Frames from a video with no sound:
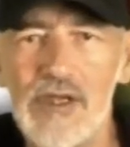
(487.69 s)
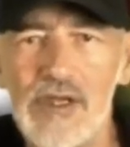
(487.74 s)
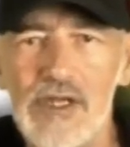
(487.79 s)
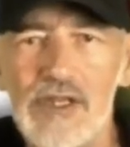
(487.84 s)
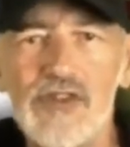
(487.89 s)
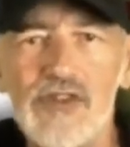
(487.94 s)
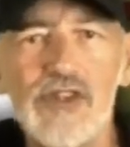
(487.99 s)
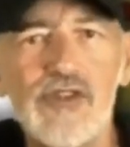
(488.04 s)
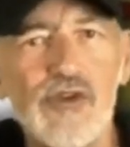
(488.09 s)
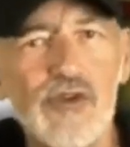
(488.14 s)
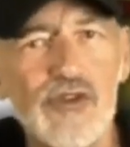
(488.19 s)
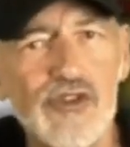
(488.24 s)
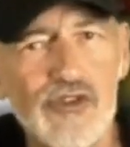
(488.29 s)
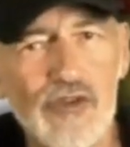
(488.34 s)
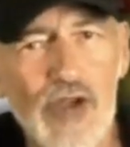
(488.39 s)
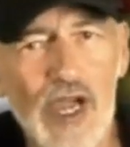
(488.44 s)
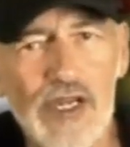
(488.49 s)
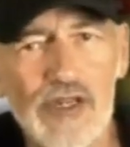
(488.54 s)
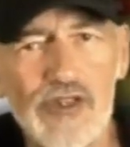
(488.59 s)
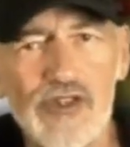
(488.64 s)
It's in your
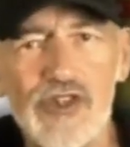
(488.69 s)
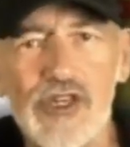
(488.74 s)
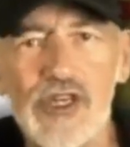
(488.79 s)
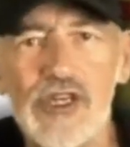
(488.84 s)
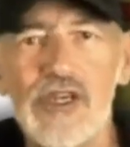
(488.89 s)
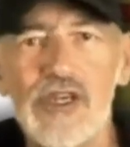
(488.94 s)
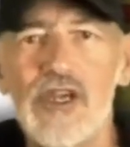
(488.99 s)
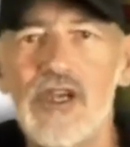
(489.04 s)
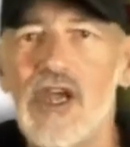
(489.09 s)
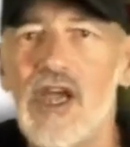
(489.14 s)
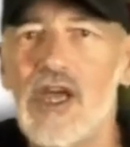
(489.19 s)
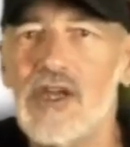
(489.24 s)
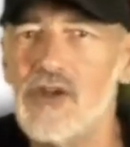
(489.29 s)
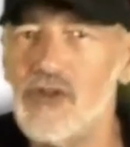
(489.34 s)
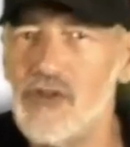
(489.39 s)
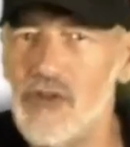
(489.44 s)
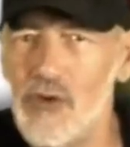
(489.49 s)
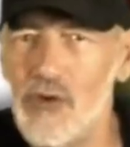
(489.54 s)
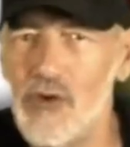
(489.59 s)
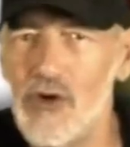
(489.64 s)
strategy and
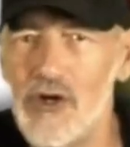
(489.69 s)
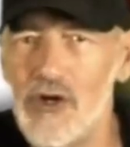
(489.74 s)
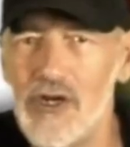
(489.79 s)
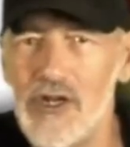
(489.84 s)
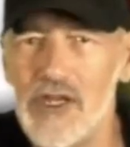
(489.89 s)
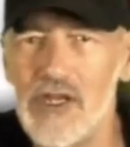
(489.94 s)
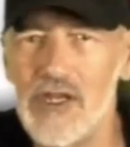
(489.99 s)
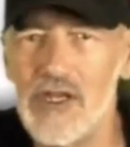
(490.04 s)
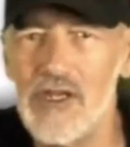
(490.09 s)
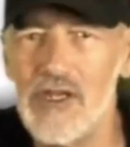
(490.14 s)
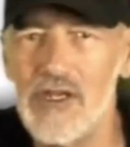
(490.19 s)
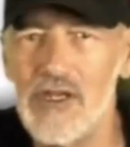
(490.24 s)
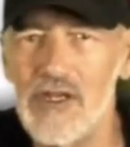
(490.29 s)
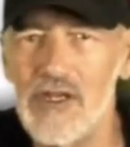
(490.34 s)
authority.